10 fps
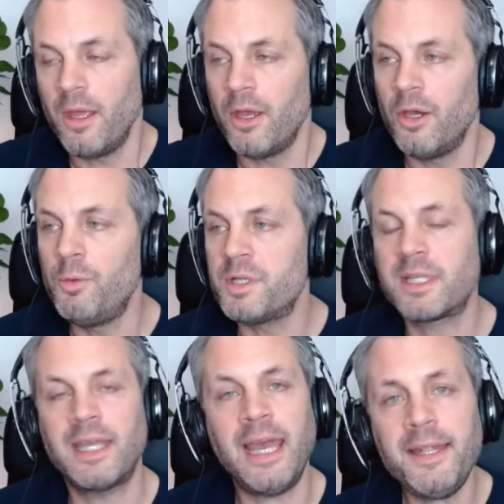who was
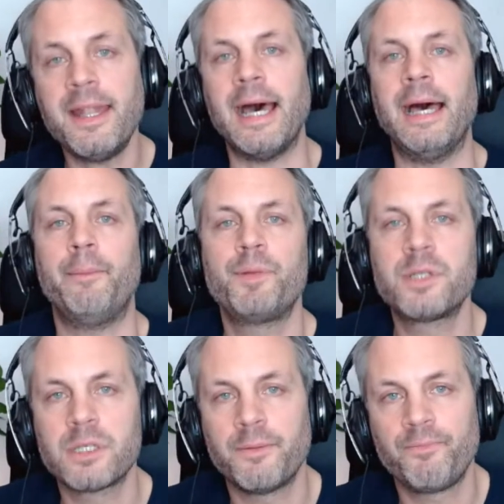
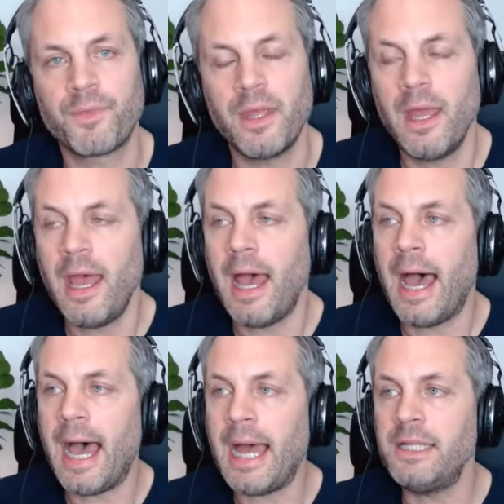kidnapped,
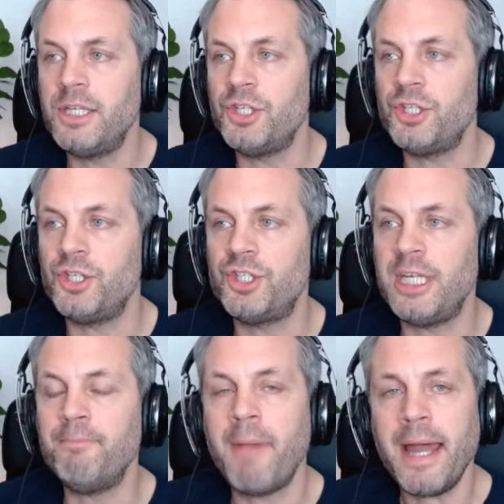and she
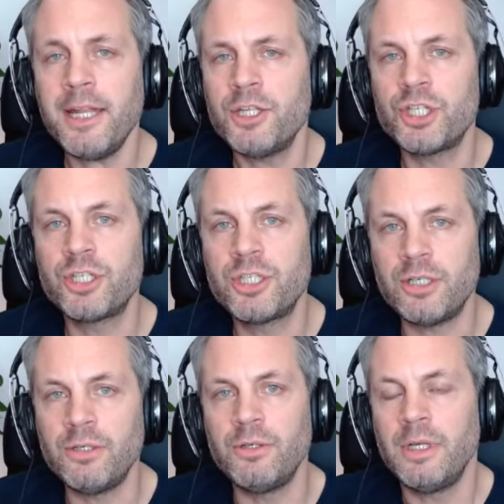managed
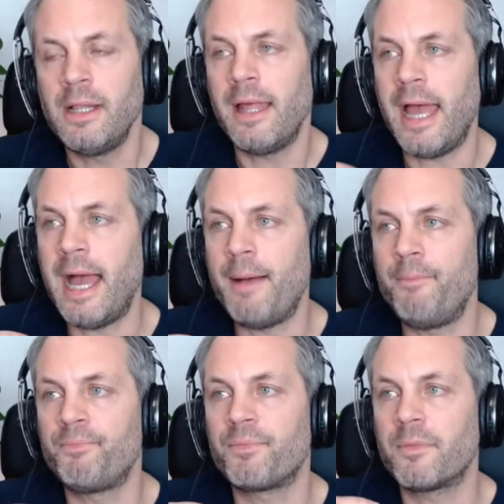to
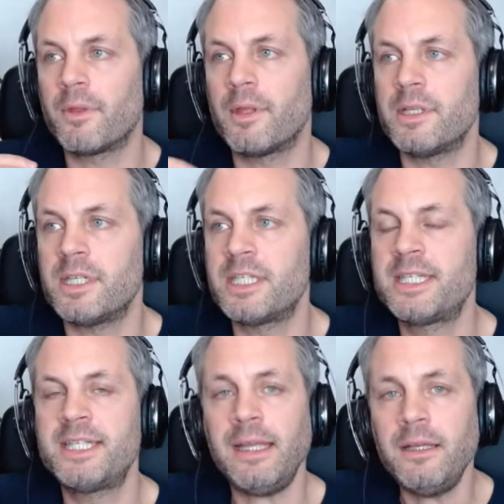
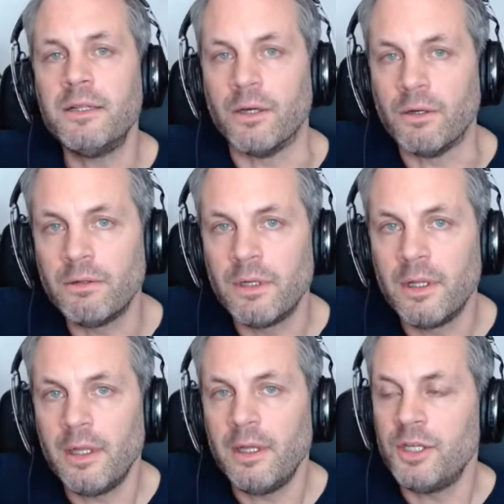signal,
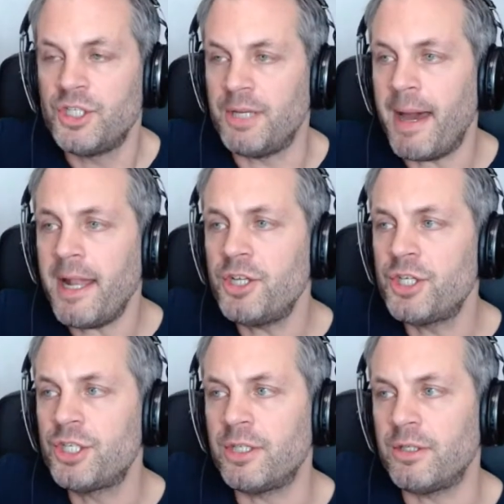she
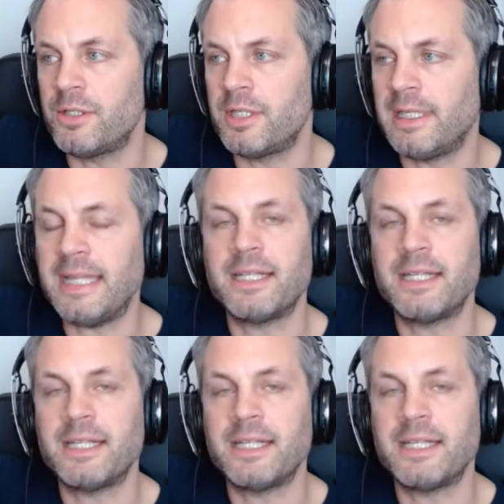managed to get